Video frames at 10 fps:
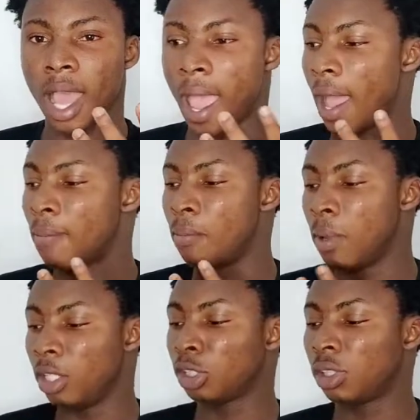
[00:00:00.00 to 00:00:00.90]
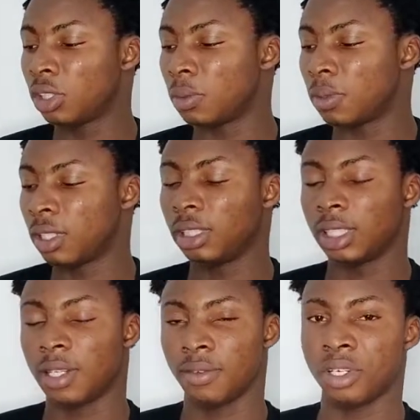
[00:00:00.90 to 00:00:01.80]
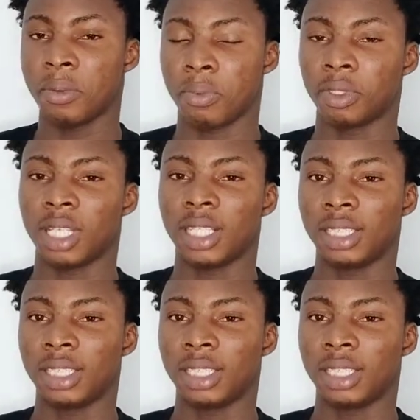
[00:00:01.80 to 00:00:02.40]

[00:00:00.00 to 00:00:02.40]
have mentioned some things that are very important.